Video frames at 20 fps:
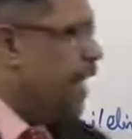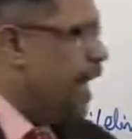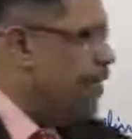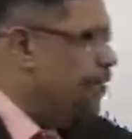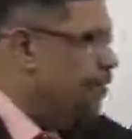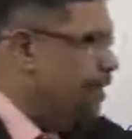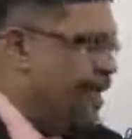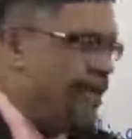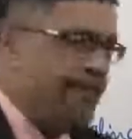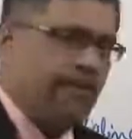
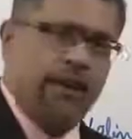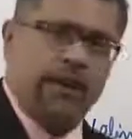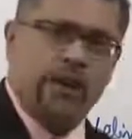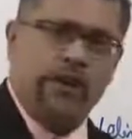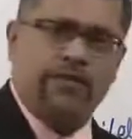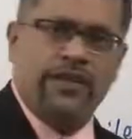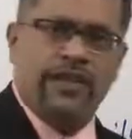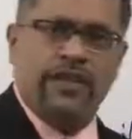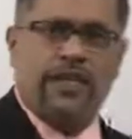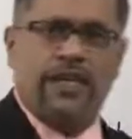If any one
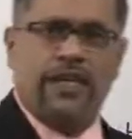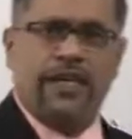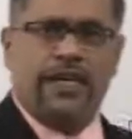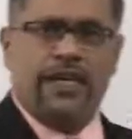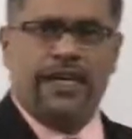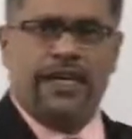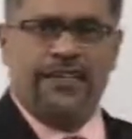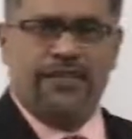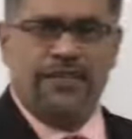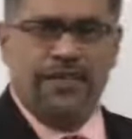of the three
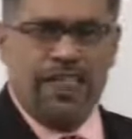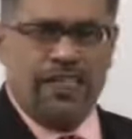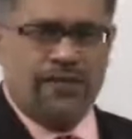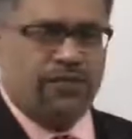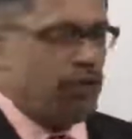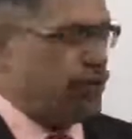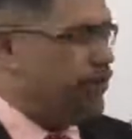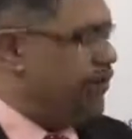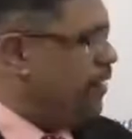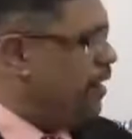conditions is
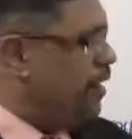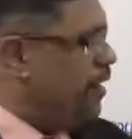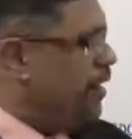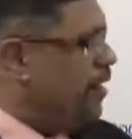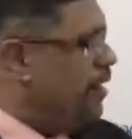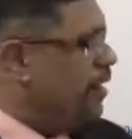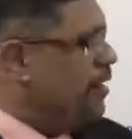fulfilled.